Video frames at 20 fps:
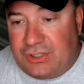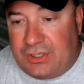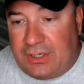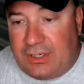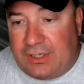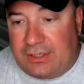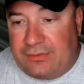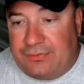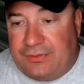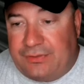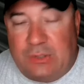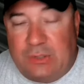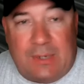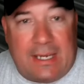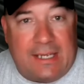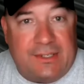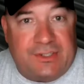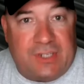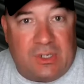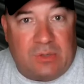on a few
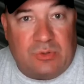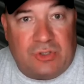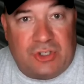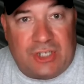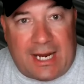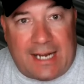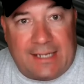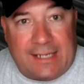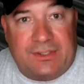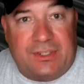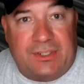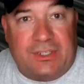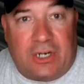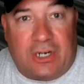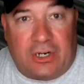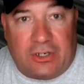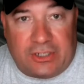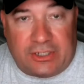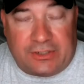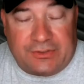end zone shots to
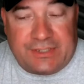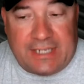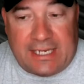Carnell